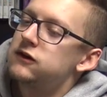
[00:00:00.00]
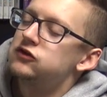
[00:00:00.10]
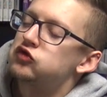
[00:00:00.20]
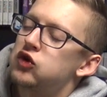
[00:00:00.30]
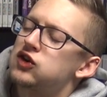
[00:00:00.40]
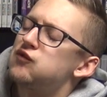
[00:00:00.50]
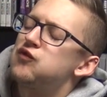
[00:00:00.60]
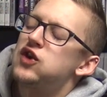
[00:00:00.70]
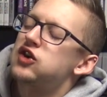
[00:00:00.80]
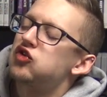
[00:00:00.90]
is so I can
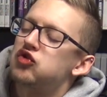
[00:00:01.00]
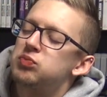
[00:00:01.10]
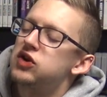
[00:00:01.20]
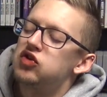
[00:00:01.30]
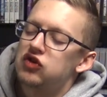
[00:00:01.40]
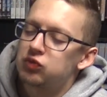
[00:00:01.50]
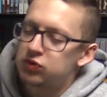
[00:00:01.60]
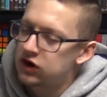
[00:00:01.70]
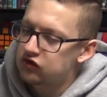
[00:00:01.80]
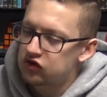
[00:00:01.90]
fucking speed this
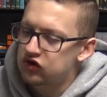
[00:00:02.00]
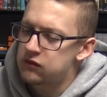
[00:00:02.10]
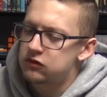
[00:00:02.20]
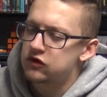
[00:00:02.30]
process up.